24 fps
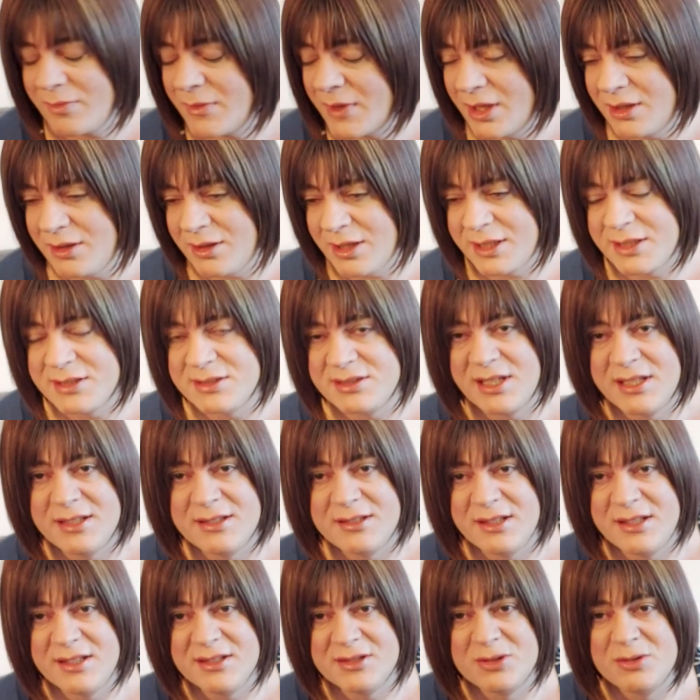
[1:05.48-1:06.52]
Like I
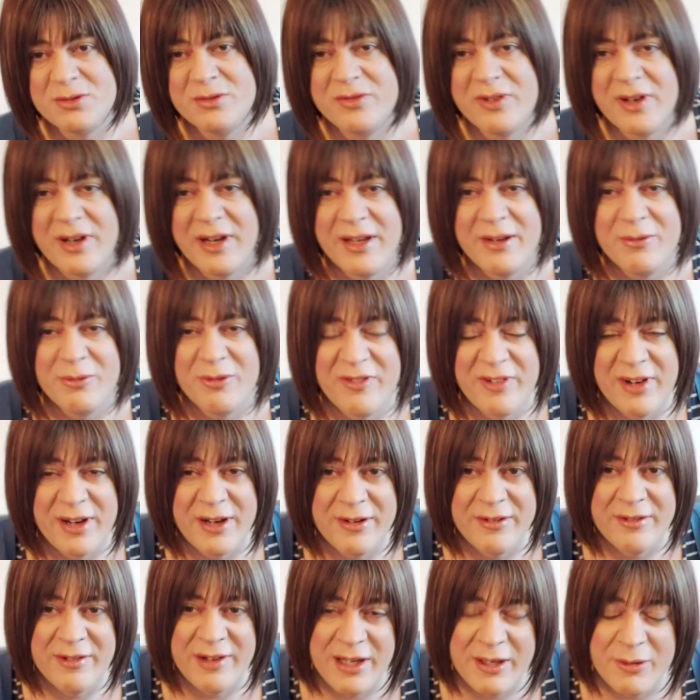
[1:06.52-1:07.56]
said, it's all very
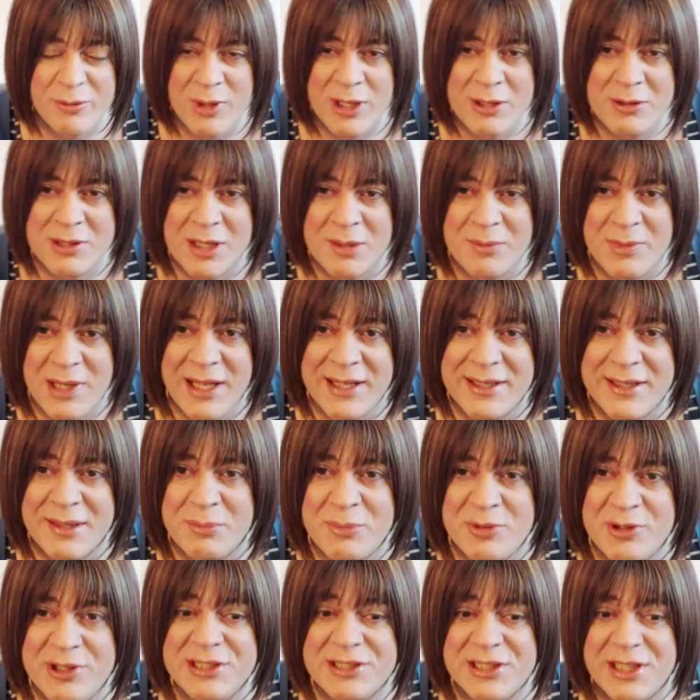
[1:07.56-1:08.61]
welcome and
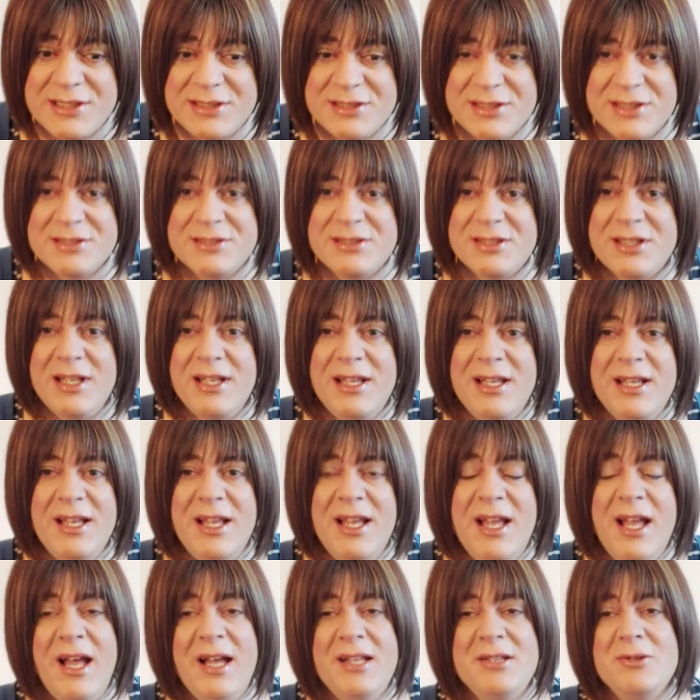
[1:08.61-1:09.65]
appreciated.
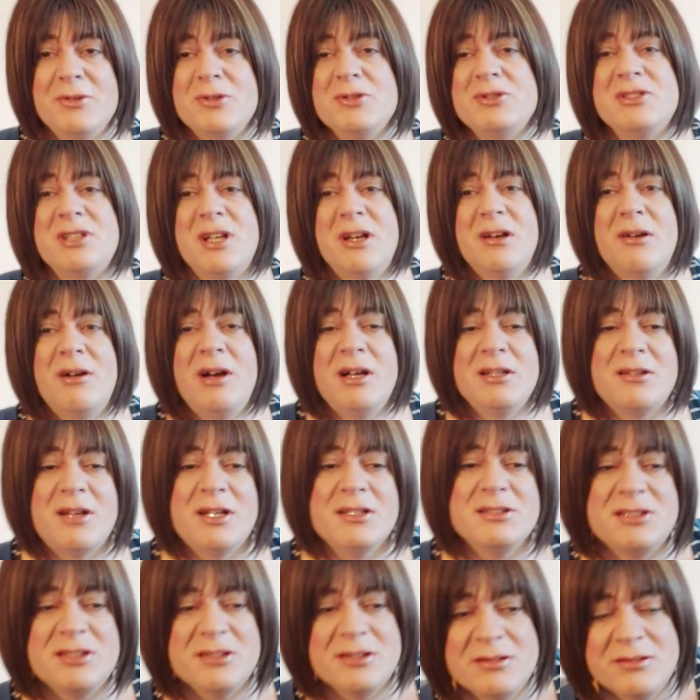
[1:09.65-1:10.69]
And also I'd
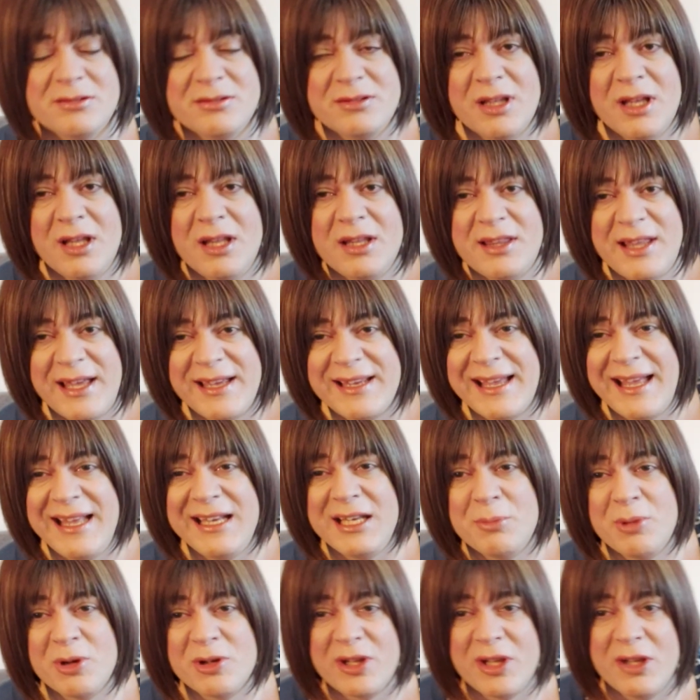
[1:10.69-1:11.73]
like to thank
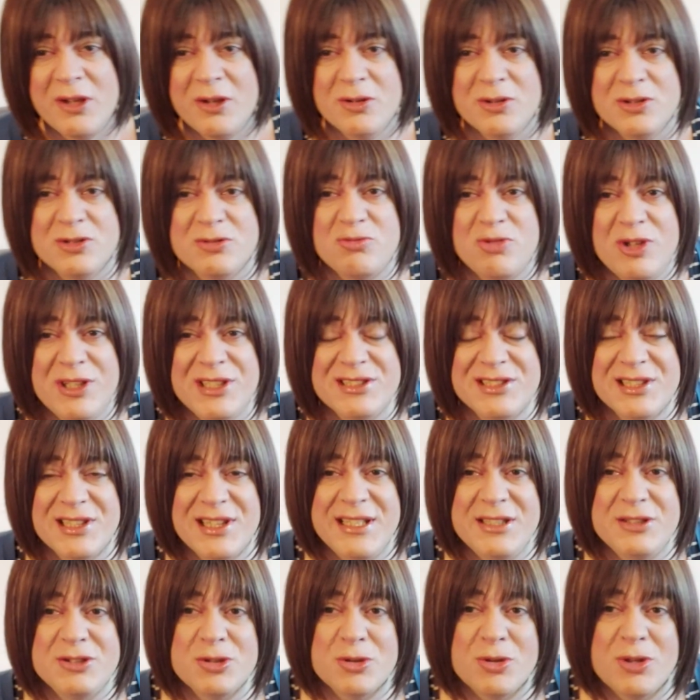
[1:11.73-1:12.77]
anybody who's
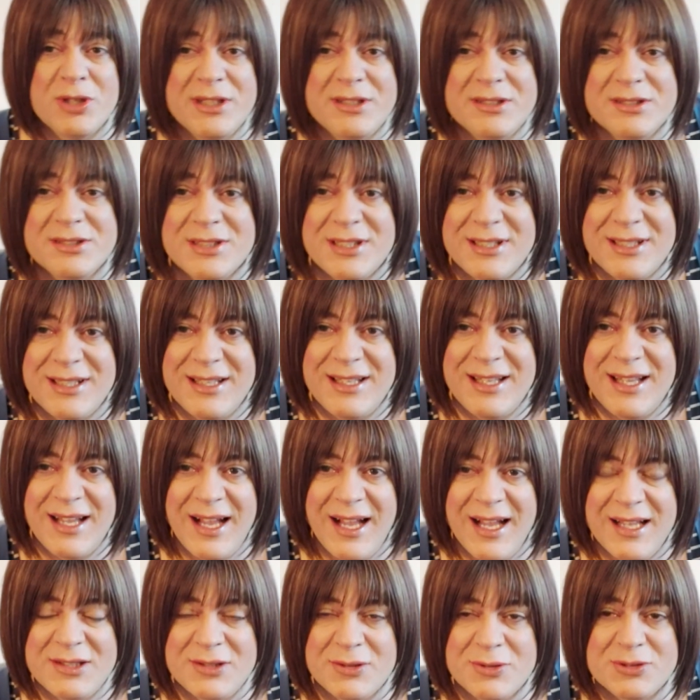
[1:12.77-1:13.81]
recently joined.
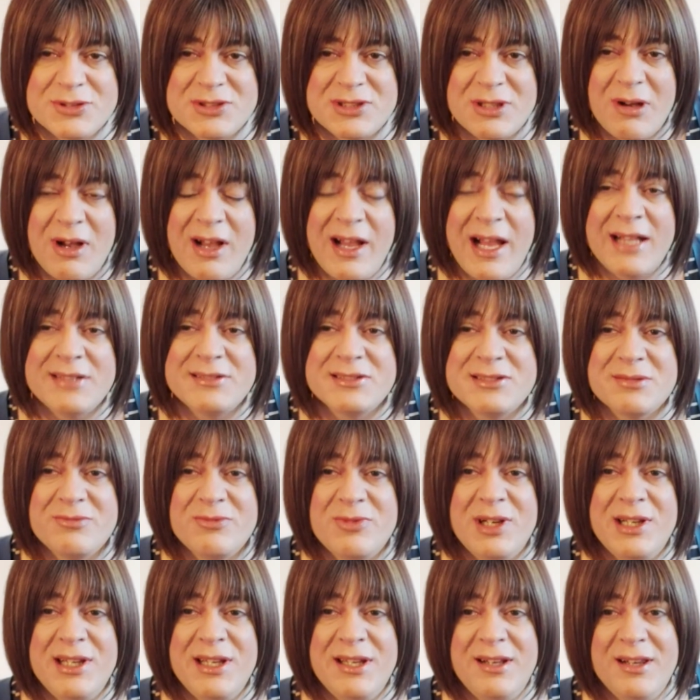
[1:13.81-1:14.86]
And also I had some
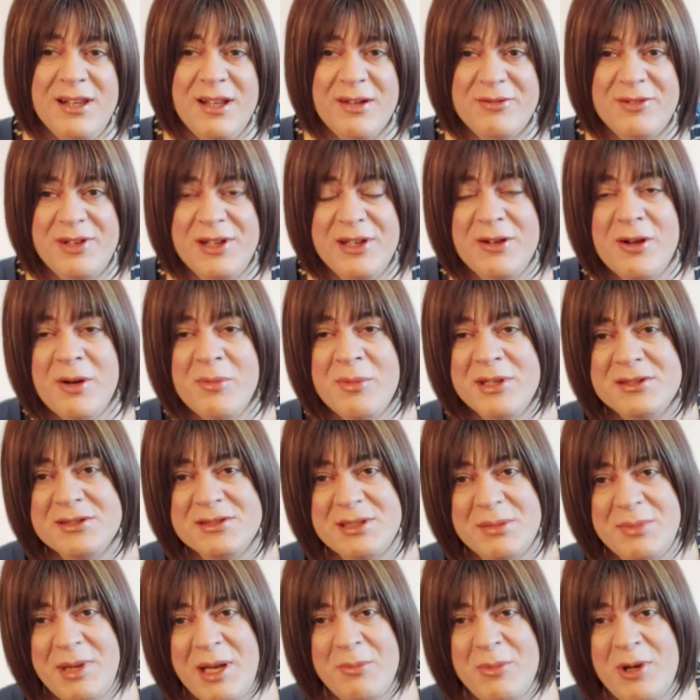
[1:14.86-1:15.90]
really lovely comments
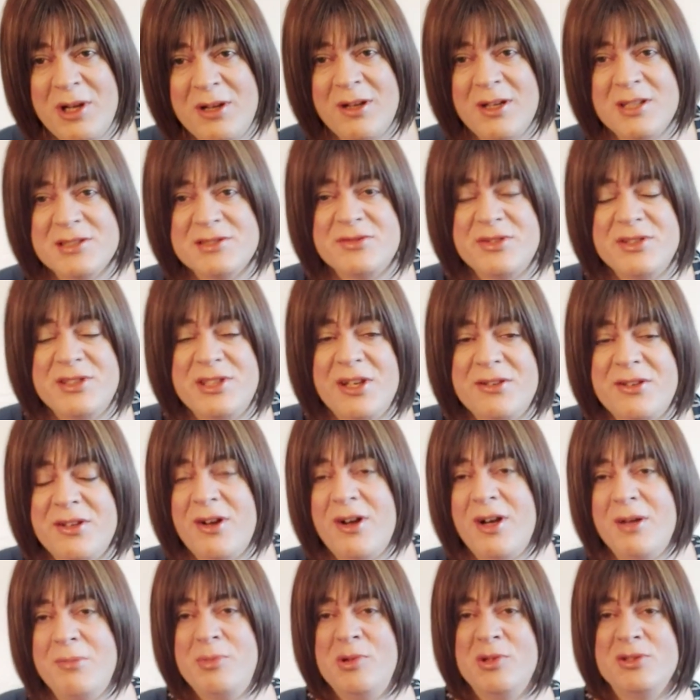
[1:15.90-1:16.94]
about my last video that
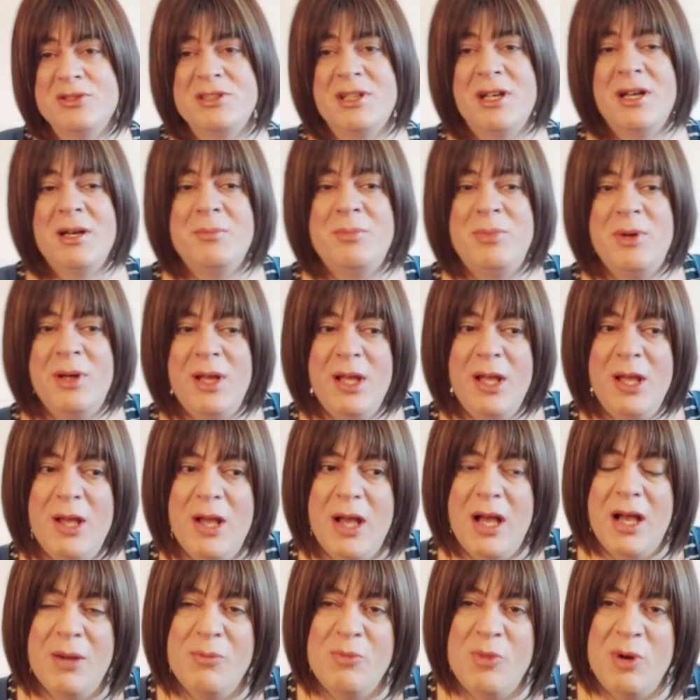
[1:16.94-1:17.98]
I put up
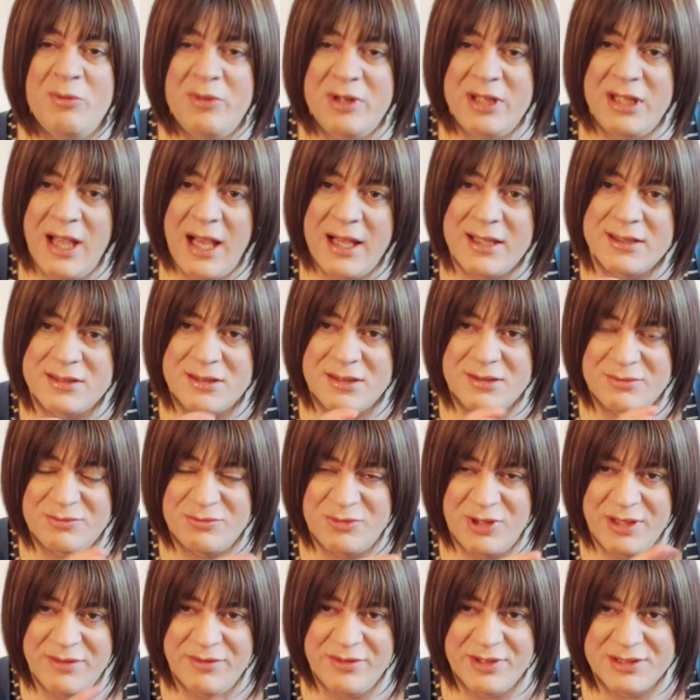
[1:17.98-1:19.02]
when we had a
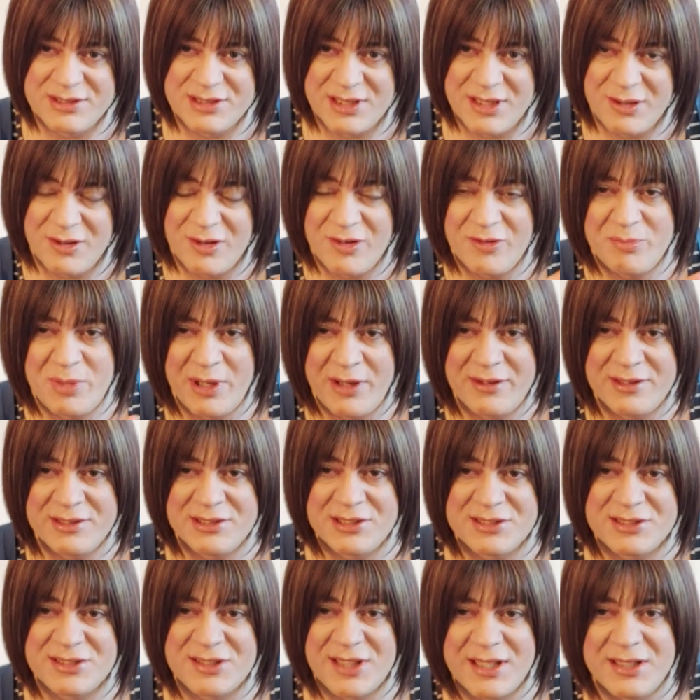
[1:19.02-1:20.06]
revisit of
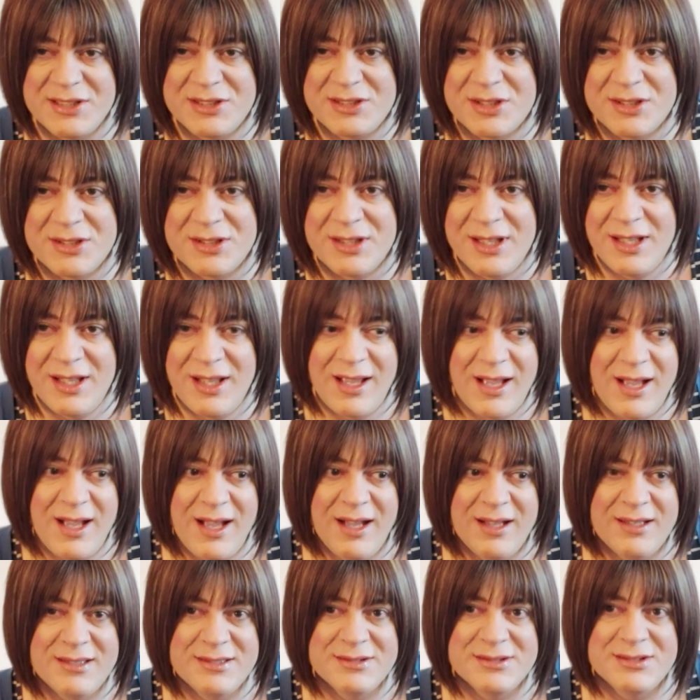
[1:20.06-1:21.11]
Beringer Station
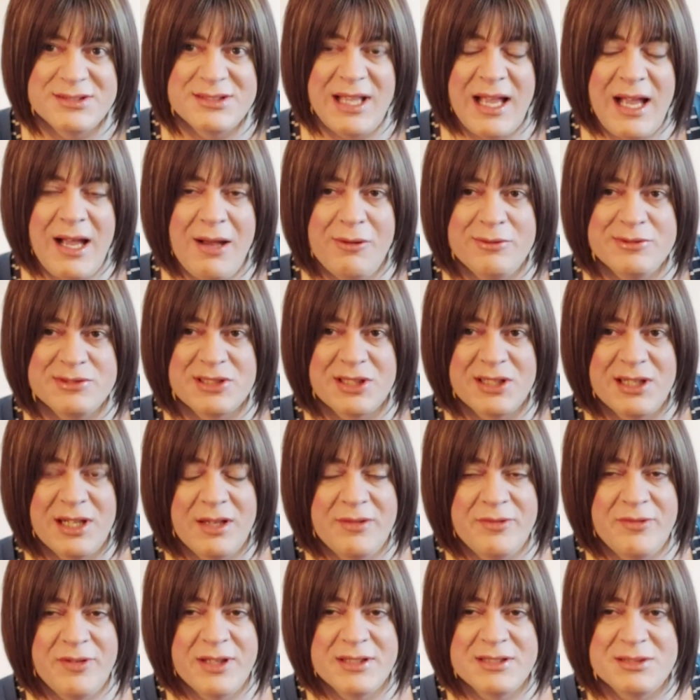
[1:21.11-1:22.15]
and how it was going to
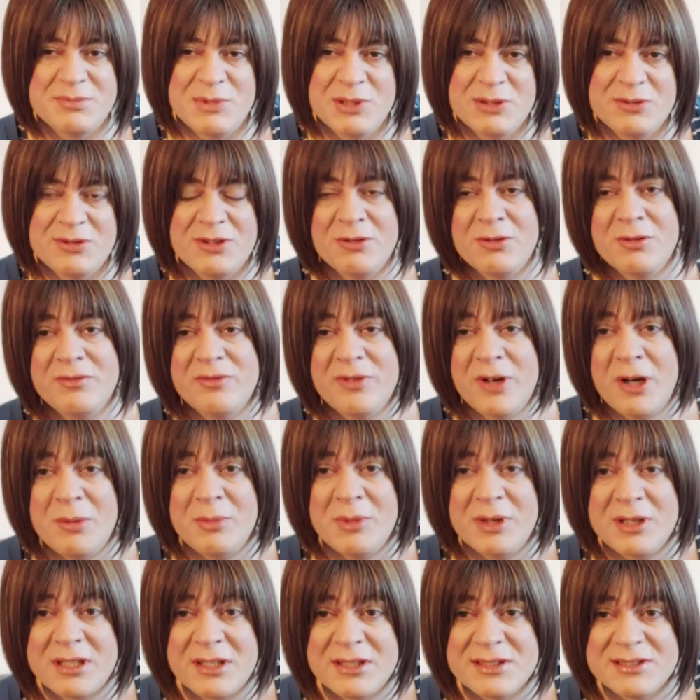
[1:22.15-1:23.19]
affect Mildenhall
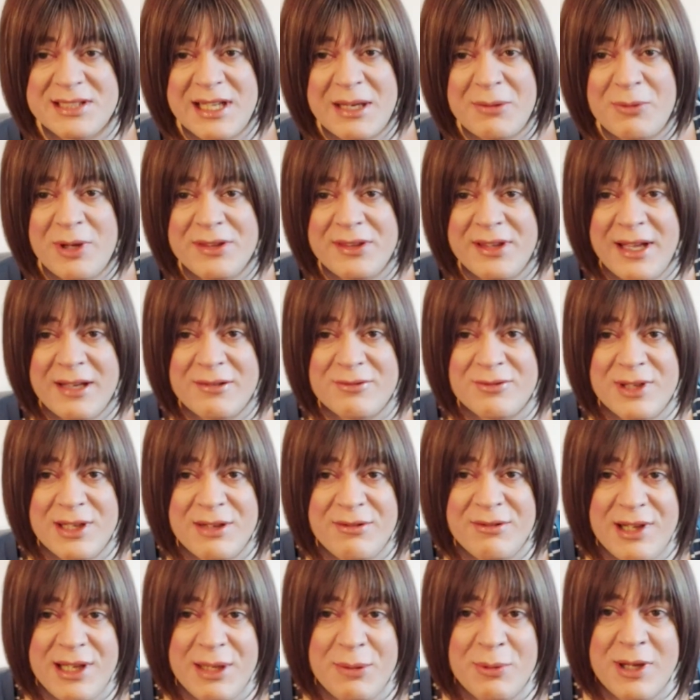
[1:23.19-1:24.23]
Volmer, because that went down
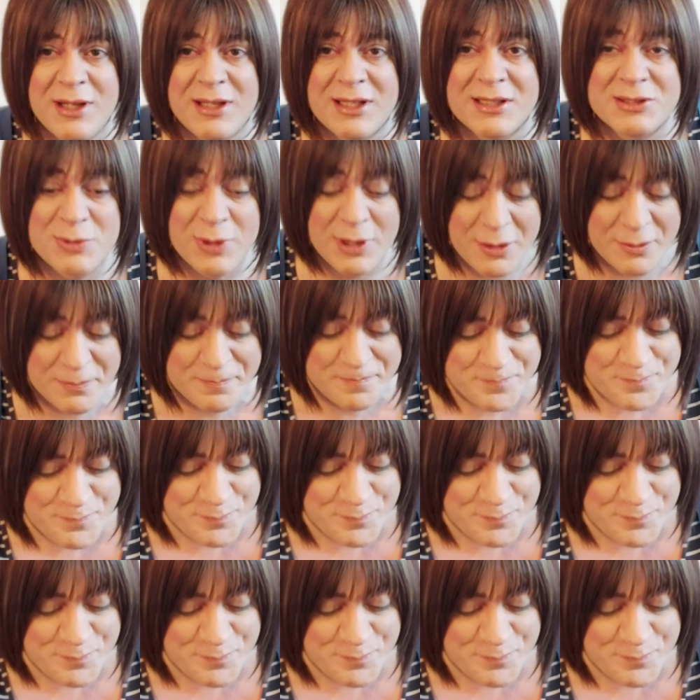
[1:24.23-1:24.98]
really well as well.